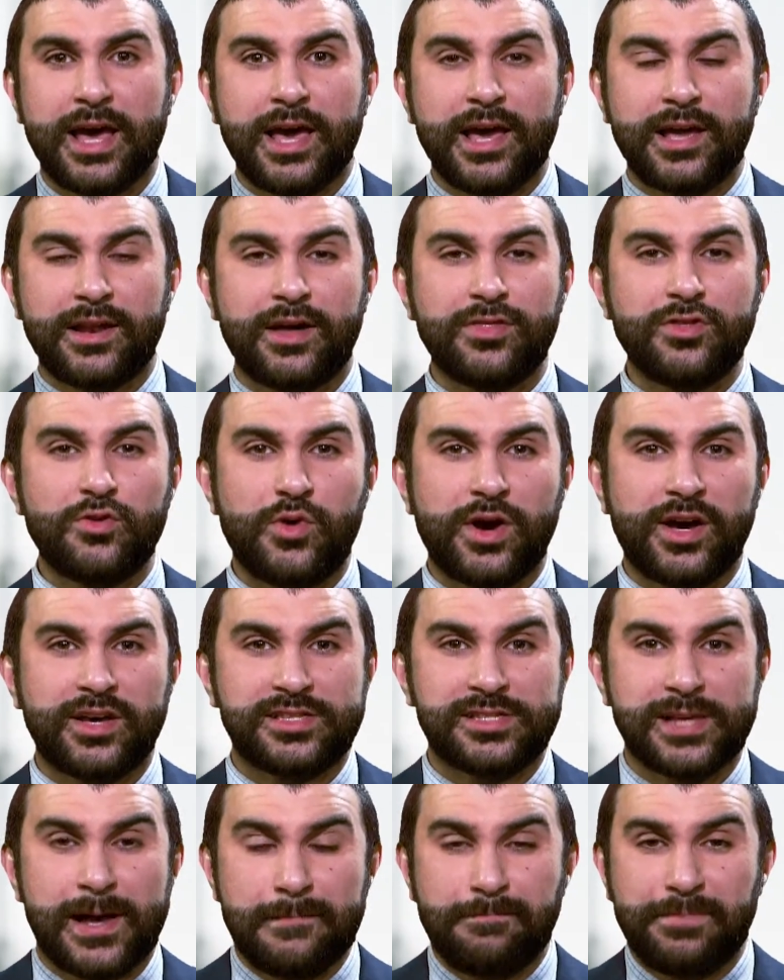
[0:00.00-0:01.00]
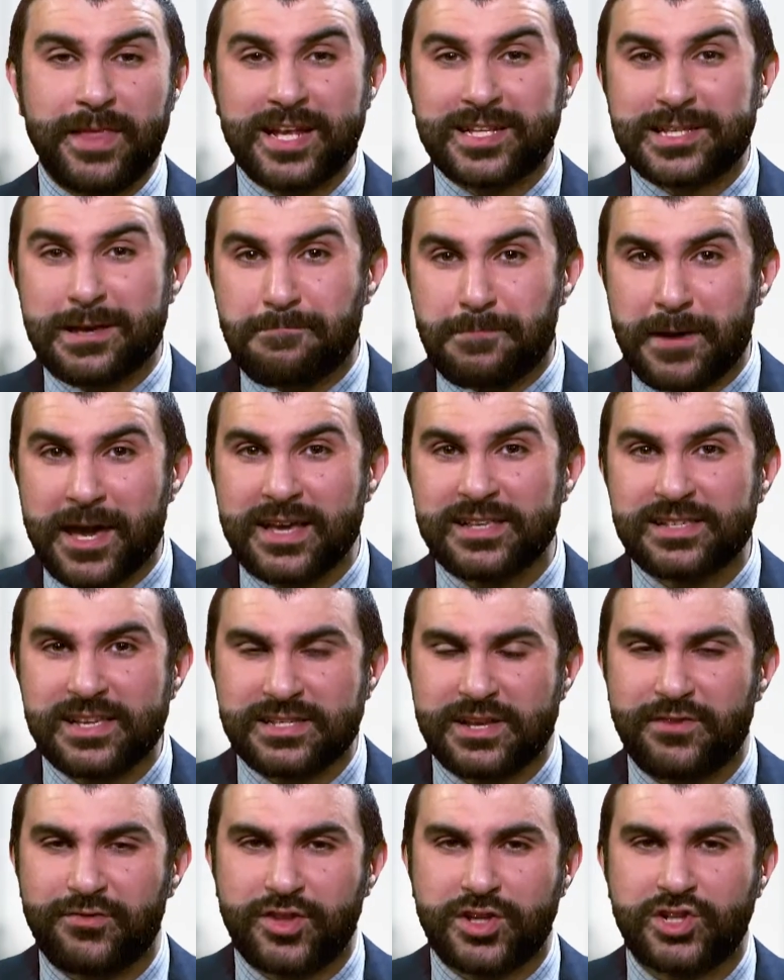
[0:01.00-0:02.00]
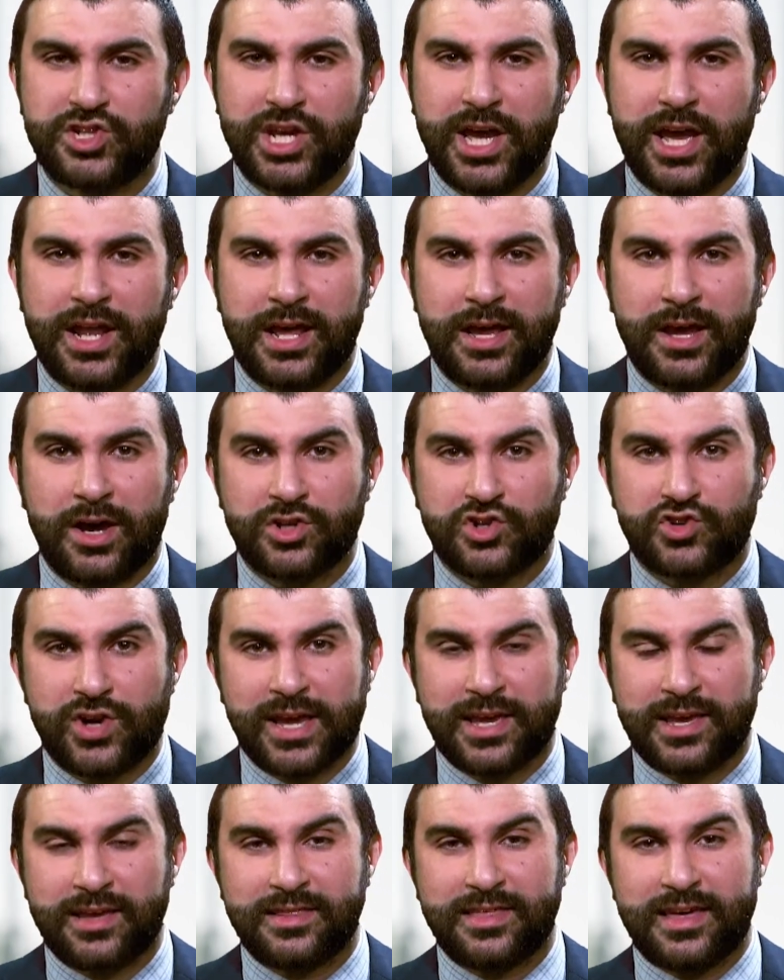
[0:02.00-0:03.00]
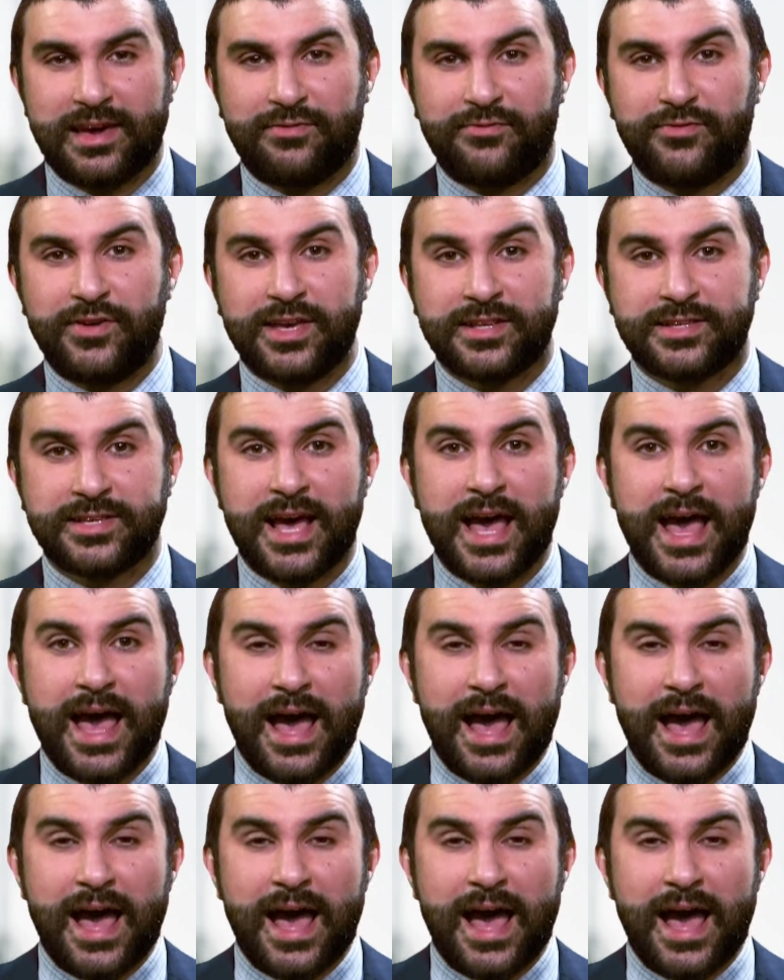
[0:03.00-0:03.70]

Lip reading: In other words, it appears as if the GNA are dragging their feet.